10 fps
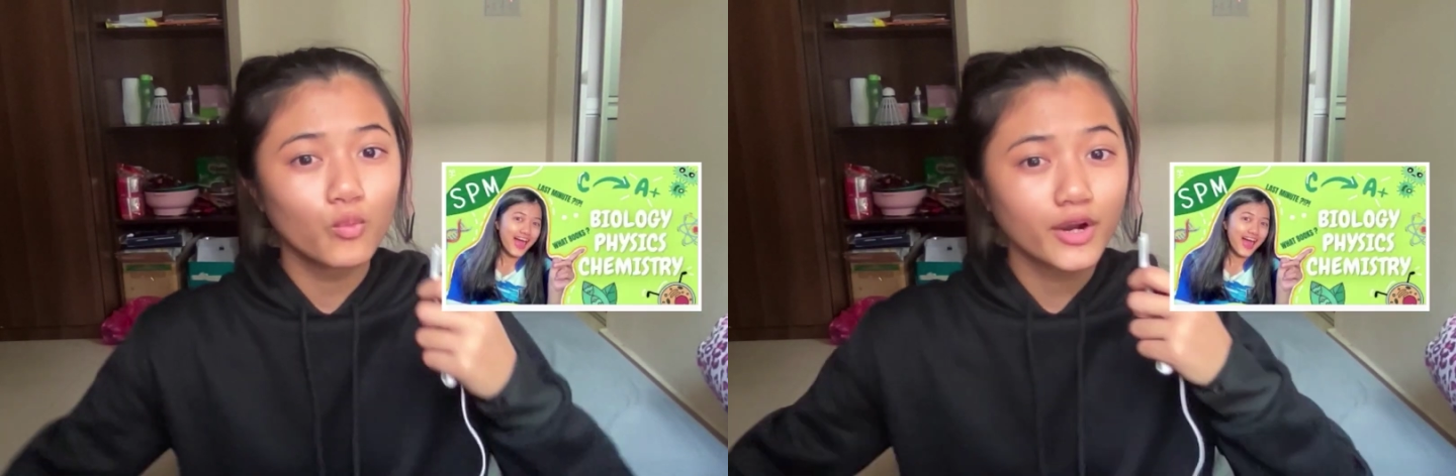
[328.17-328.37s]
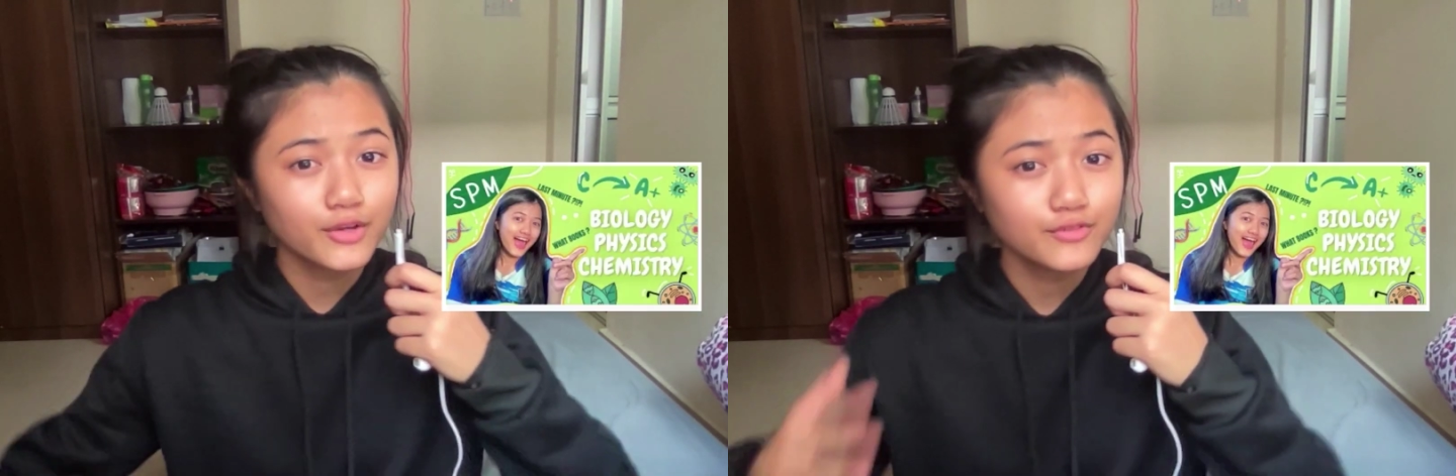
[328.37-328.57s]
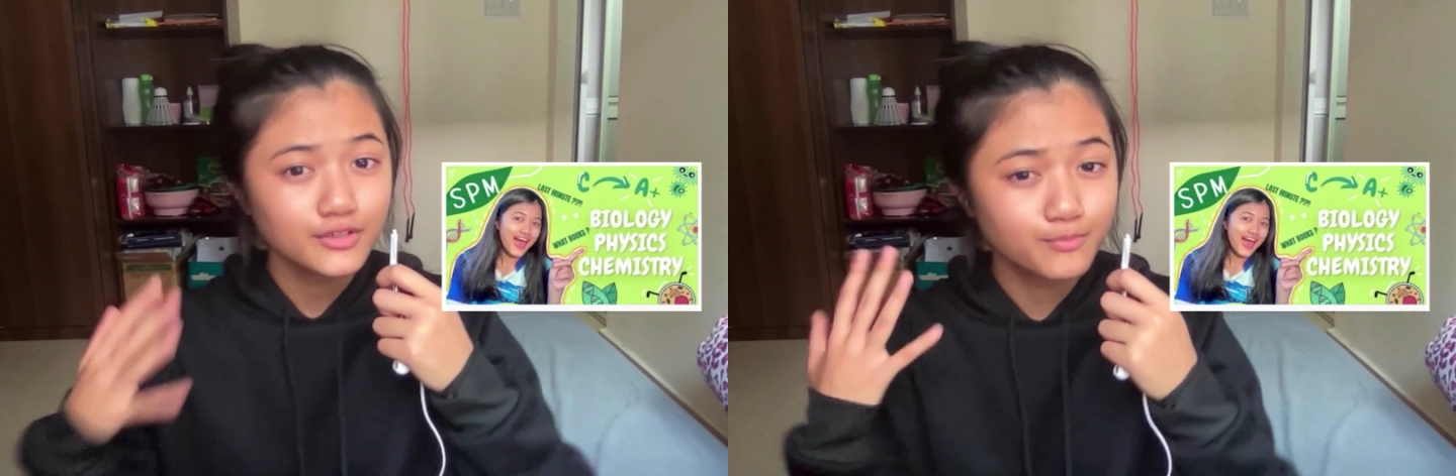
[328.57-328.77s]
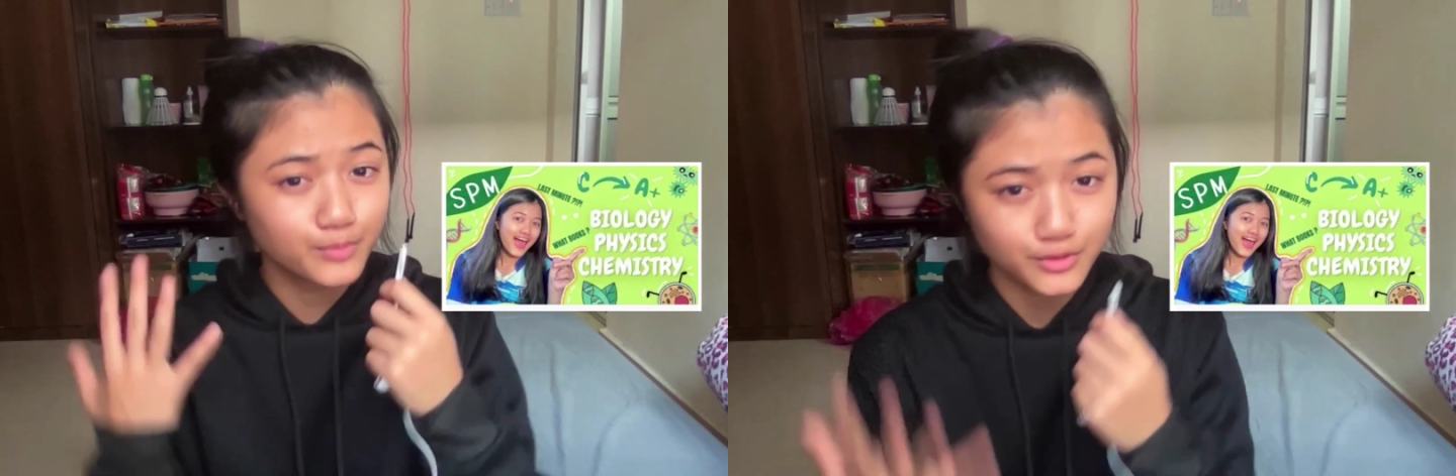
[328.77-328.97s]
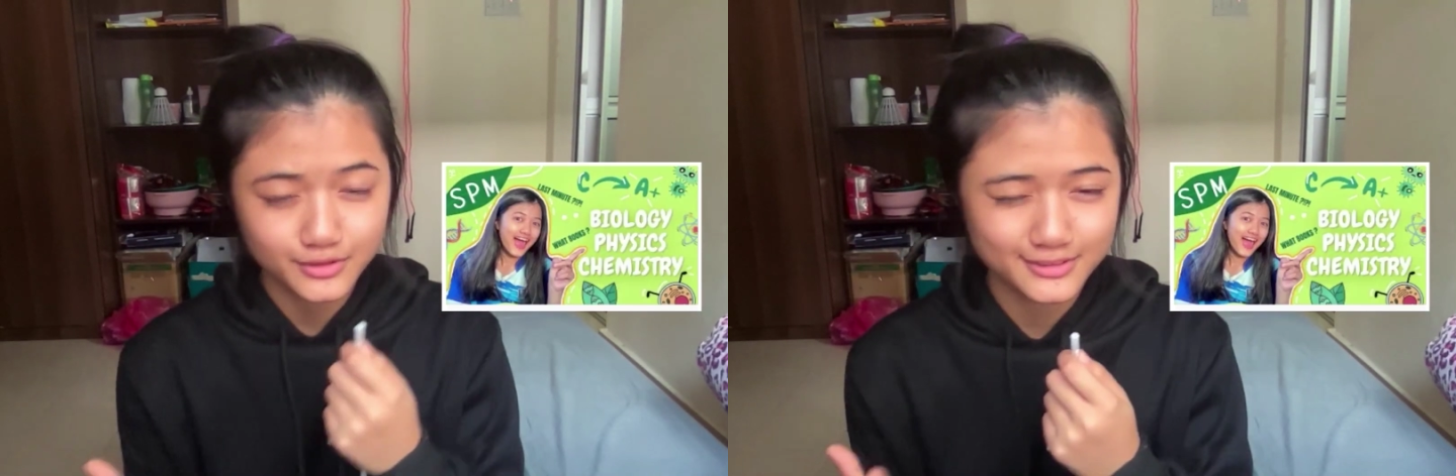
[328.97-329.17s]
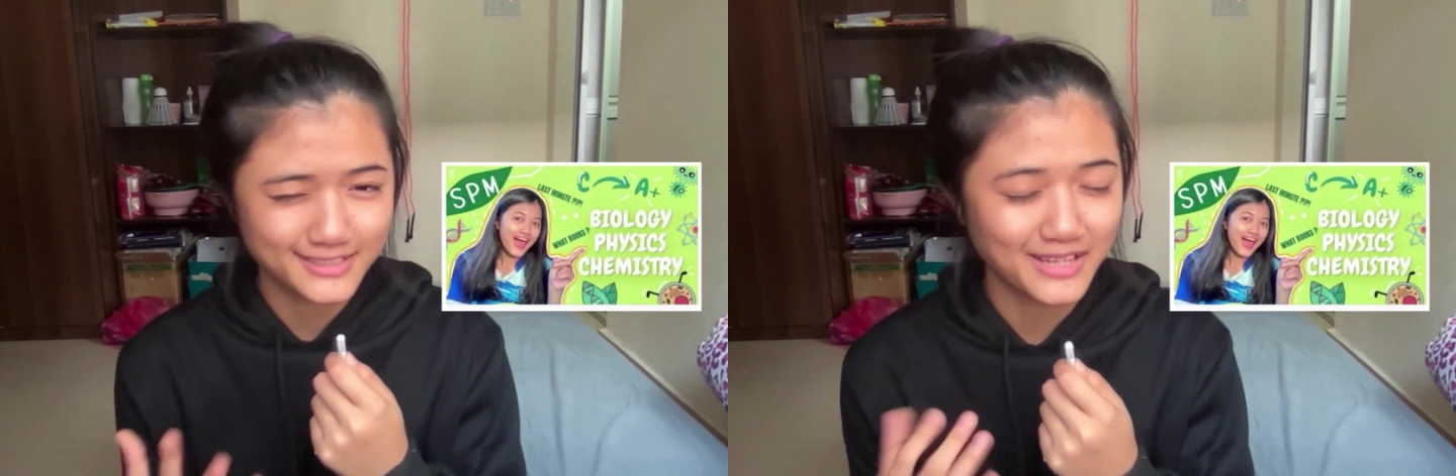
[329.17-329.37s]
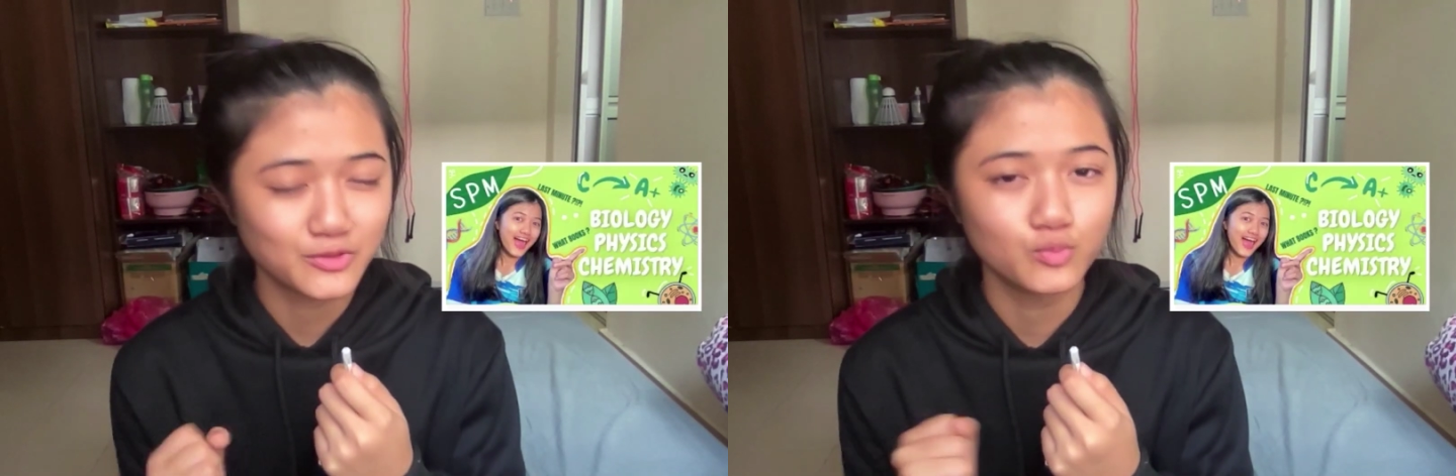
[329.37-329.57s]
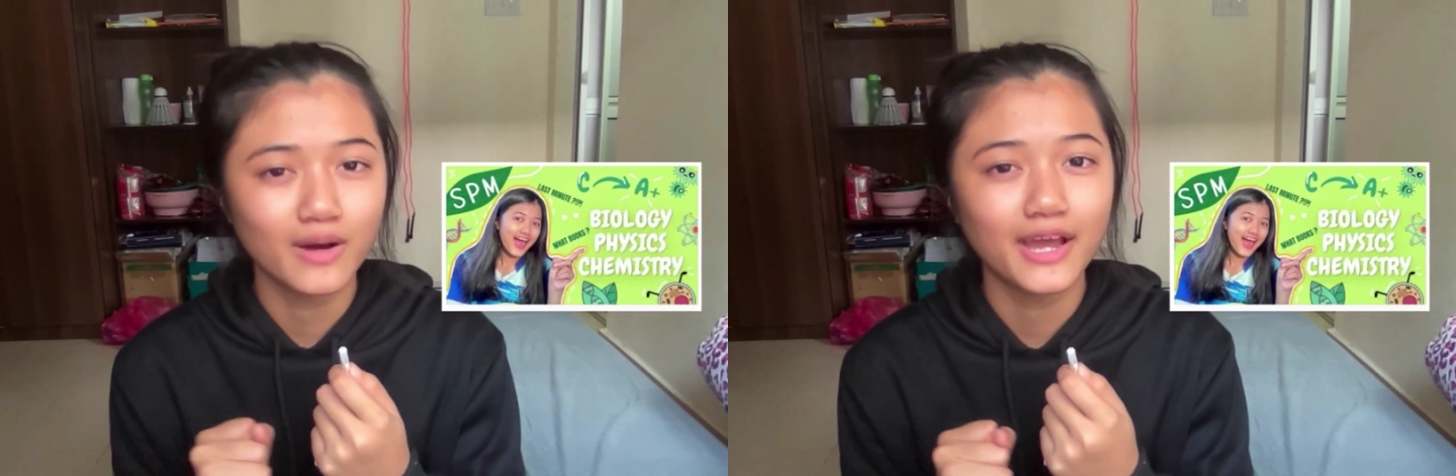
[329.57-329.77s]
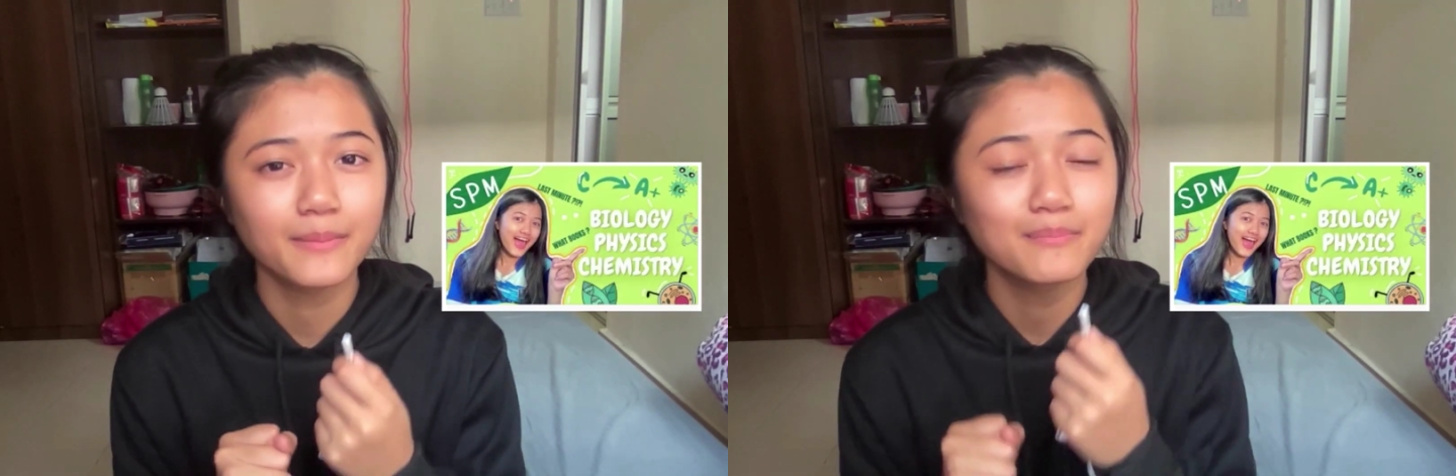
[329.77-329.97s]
Whatever books that you buy,